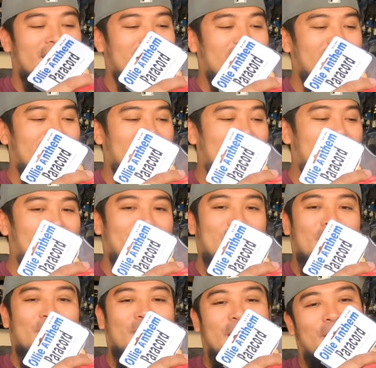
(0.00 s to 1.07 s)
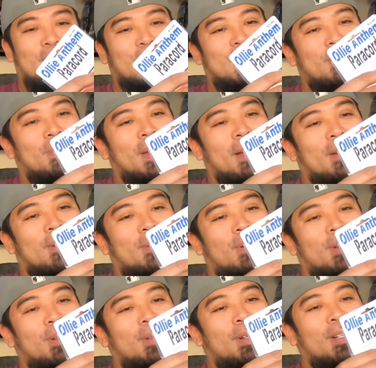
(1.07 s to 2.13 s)
Can never go wrong with some
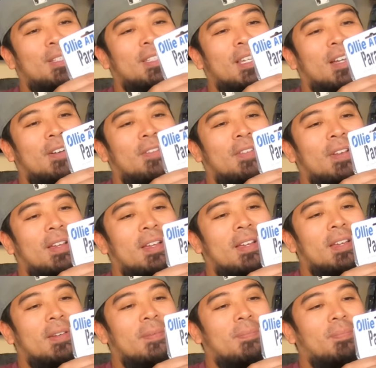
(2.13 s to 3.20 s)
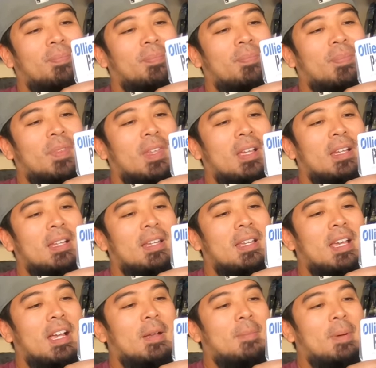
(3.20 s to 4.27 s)
paracord. Do it yourself.
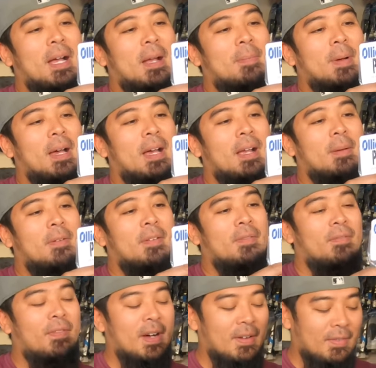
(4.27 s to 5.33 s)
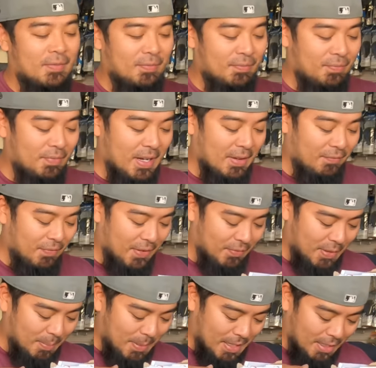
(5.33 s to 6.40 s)
Deck backpack,
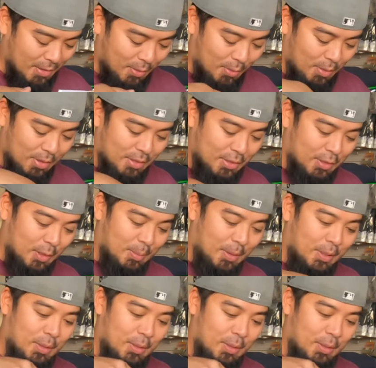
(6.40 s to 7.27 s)
550 paracord, super